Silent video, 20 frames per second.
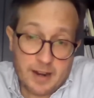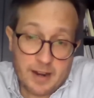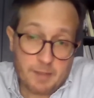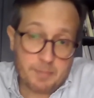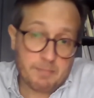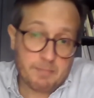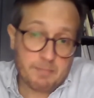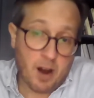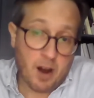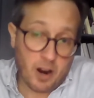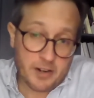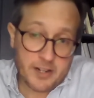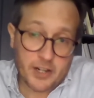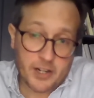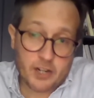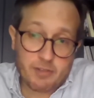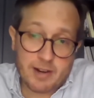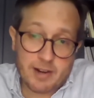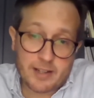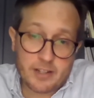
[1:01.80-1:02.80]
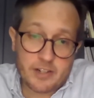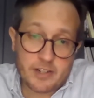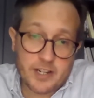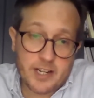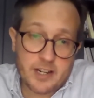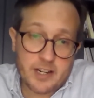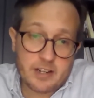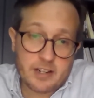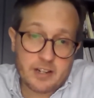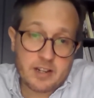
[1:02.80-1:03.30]
develop marketing
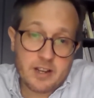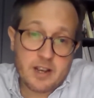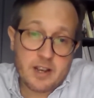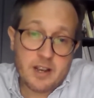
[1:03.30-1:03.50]
strategies